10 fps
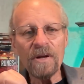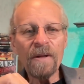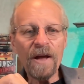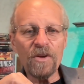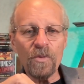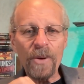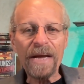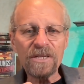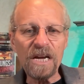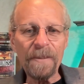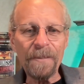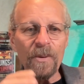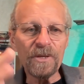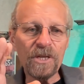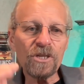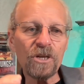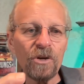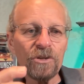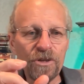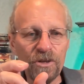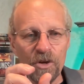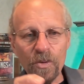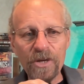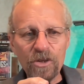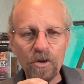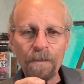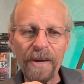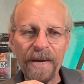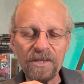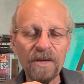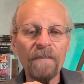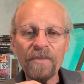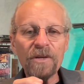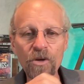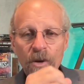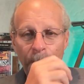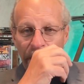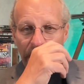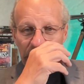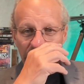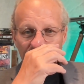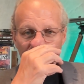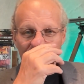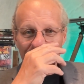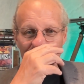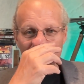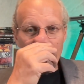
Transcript: and the Rhea sample was as close to the original place as you can possibly get.